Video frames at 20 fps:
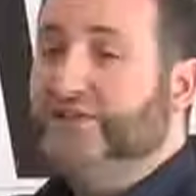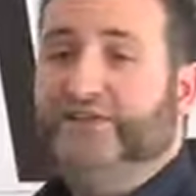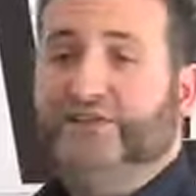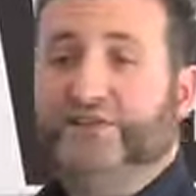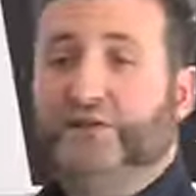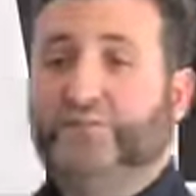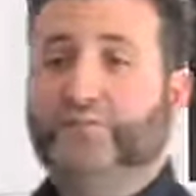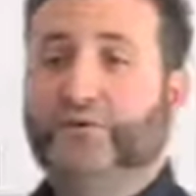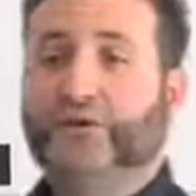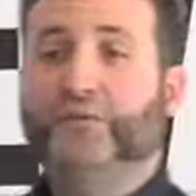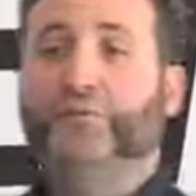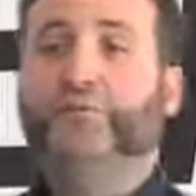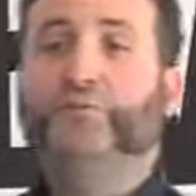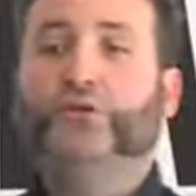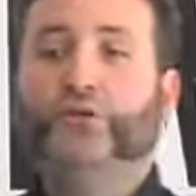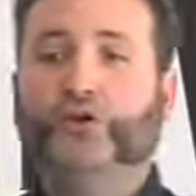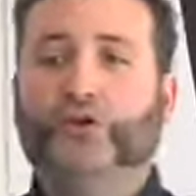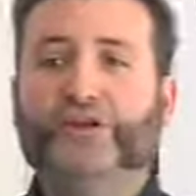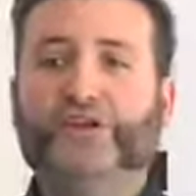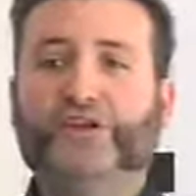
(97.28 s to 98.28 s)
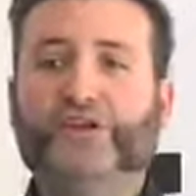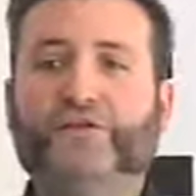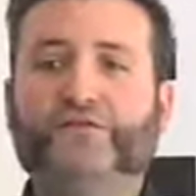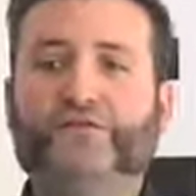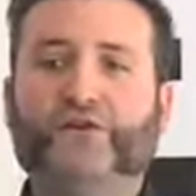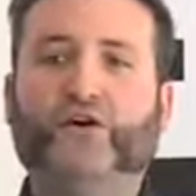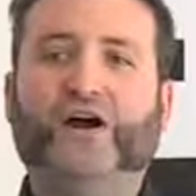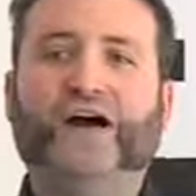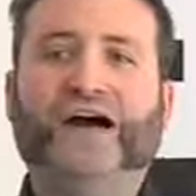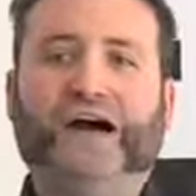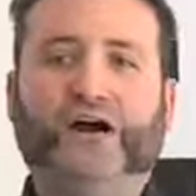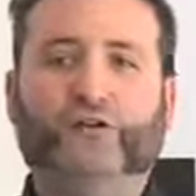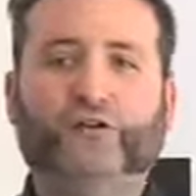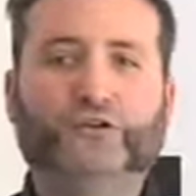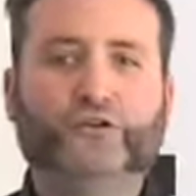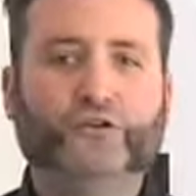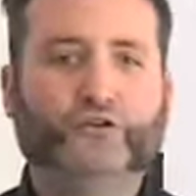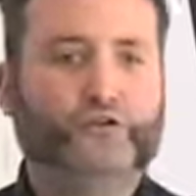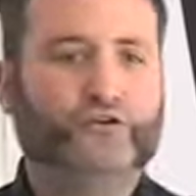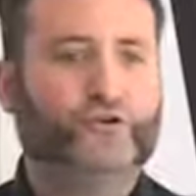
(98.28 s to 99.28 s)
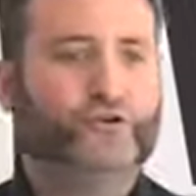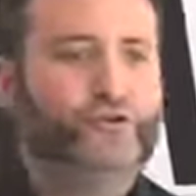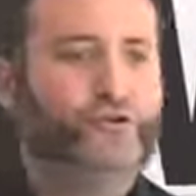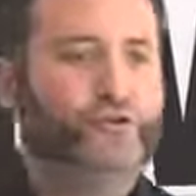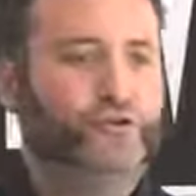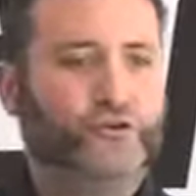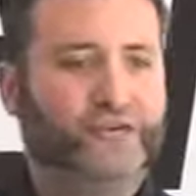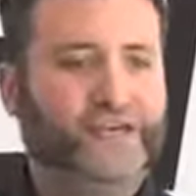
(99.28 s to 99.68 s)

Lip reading: simple plugin for Outlook or Google